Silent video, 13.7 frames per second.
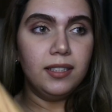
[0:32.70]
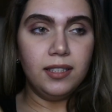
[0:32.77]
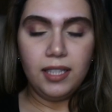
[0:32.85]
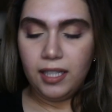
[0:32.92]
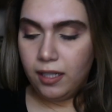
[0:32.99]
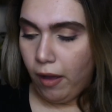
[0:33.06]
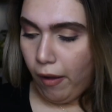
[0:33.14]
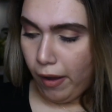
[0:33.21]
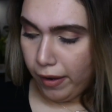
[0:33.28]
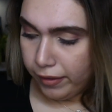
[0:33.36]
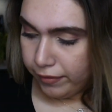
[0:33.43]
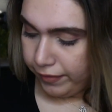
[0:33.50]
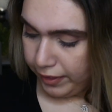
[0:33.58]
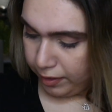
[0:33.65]
this thing on
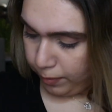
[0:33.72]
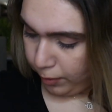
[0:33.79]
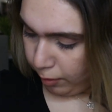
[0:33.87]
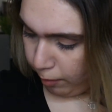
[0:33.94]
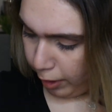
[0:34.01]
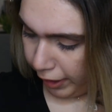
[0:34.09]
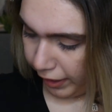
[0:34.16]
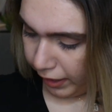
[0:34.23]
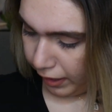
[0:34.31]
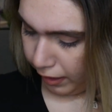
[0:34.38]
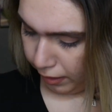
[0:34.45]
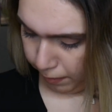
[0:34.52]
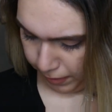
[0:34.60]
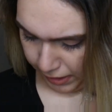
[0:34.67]
Facebook
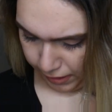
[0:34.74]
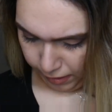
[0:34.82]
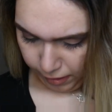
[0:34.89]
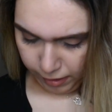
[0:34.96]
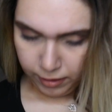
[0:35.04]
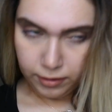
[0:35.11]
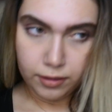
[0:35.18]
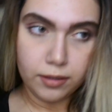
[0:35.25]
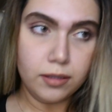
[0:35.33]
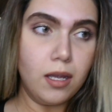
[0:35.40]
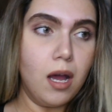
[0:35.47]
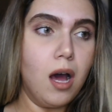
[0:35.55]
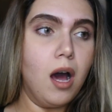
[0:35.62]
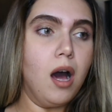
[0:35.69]
Market because
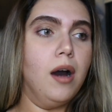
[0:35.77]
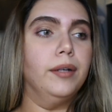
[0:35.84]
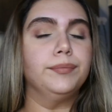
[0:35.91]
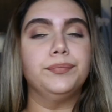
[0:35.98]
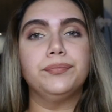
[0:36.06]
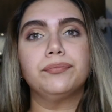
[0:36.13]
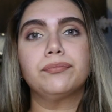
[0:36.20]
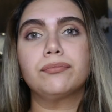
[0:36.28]
um,